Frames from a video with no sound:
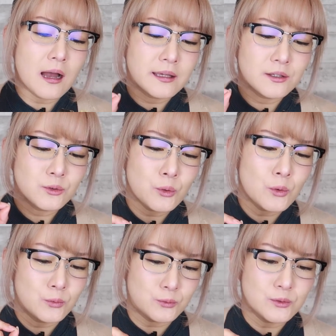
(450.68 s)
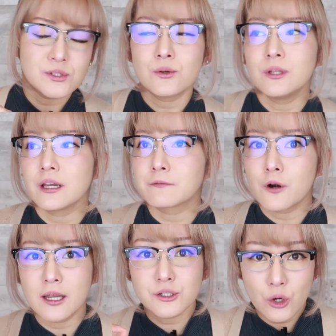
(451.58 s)
age tofu, so like
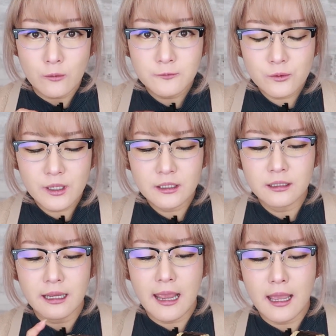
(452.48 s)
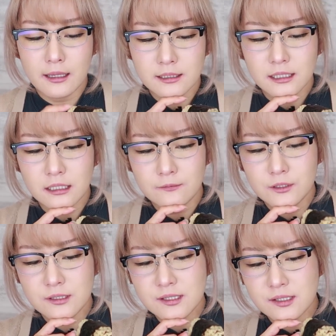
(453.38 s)
fried tofu in it, and
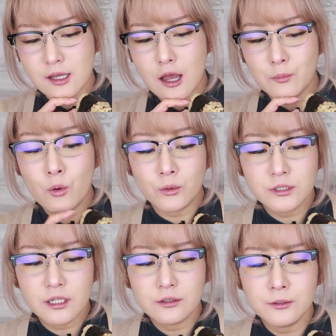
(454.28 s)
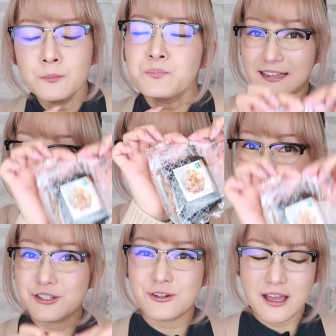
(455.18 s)
even some konnyaku. And now
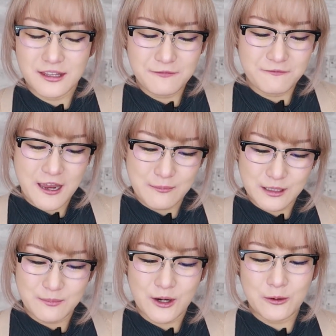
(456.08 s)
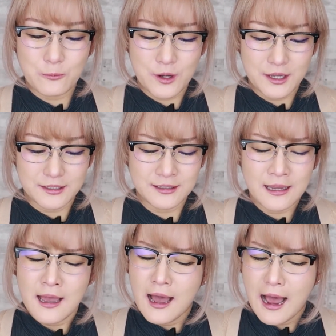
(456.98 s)
let's try the Family Mart
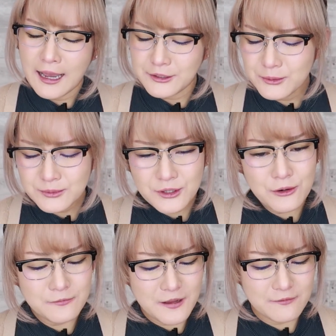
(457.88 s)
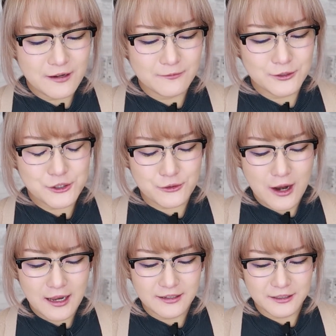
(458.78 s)
one. I don't know if I've ever
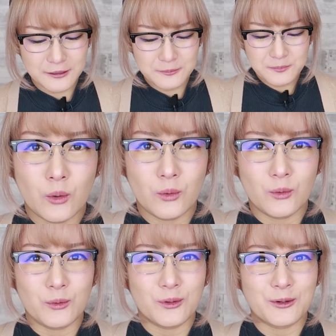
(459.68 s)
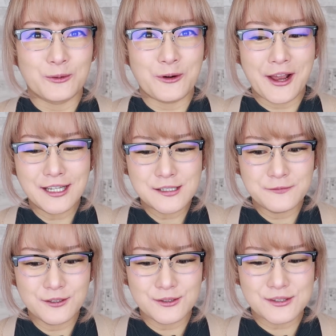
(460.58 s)
tried it. Oh, the rice
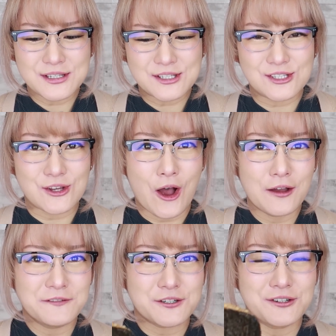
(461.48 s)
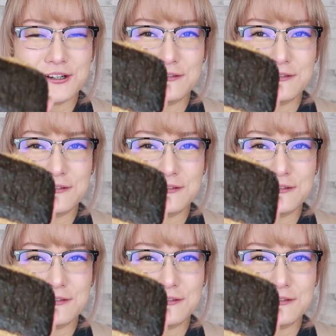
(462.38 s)
feels softer